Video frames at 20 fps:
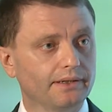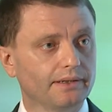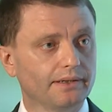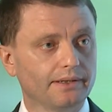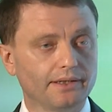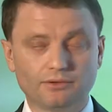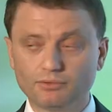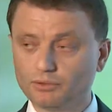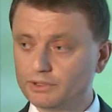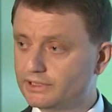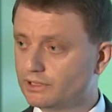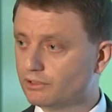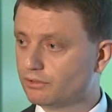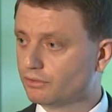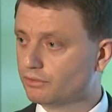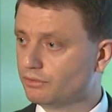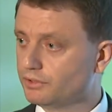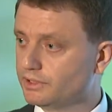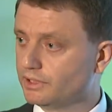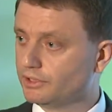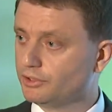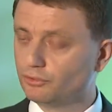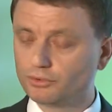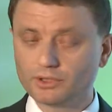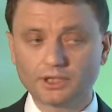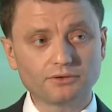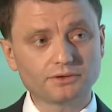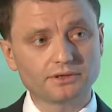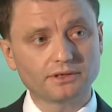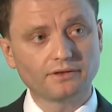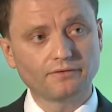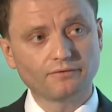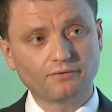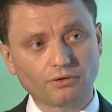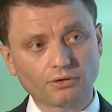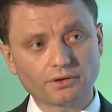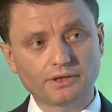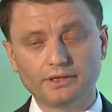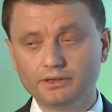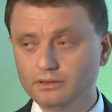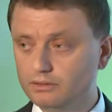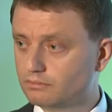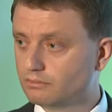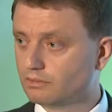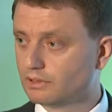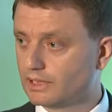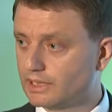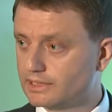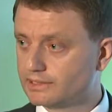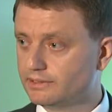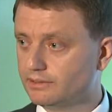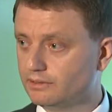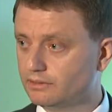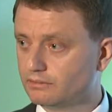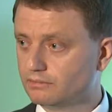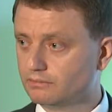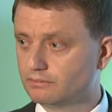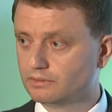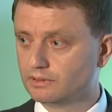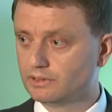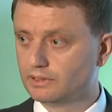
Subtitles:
It was introduced in 2014, last year.